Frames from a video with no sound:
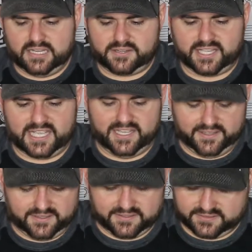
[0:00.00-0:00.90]

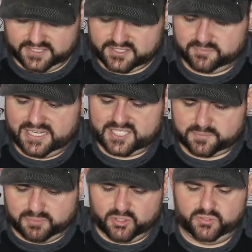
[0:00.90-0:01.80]
Okay, these are my
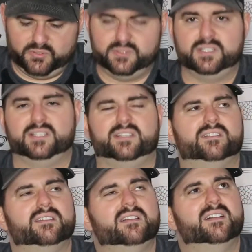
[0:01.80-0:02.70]
spoons